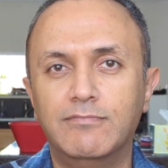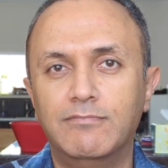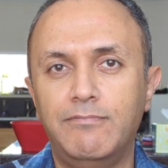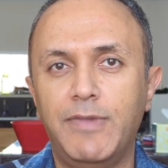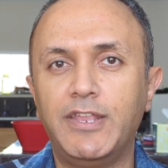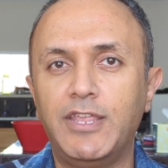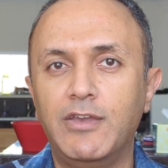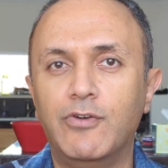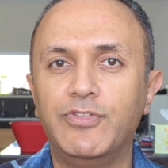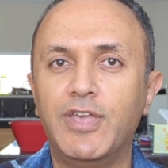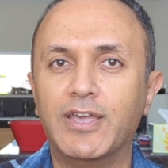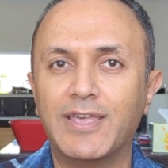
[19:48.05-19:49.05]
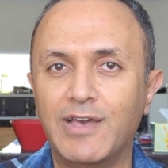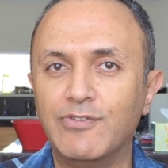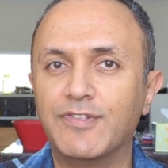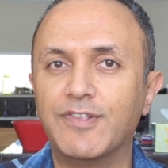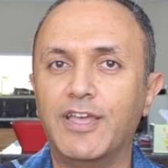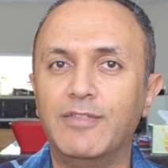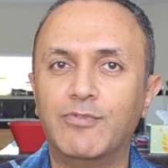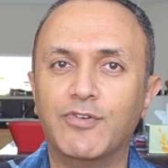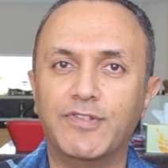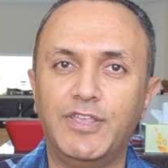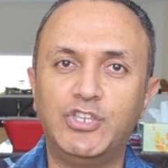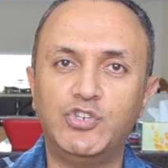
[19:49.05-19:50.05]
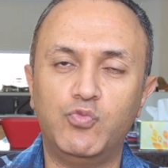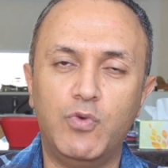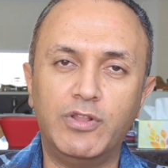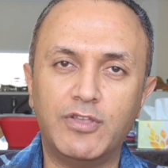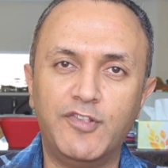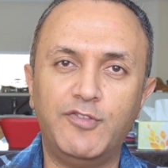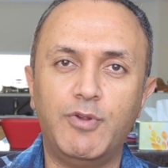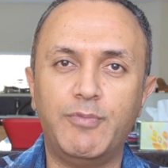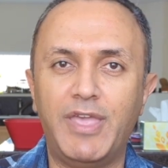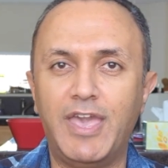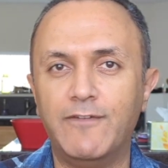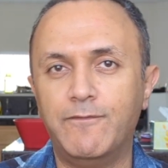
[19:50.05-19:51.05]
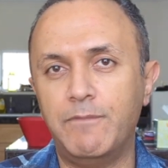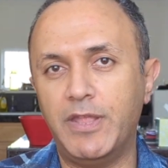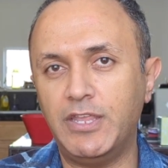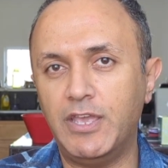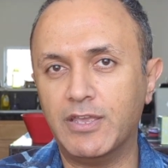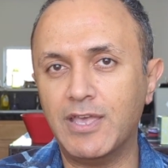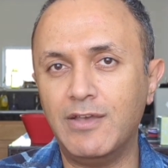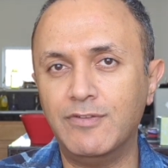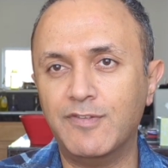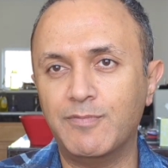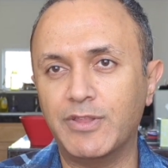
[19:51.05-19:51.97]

many on the account side, because each one customer may have many accounts,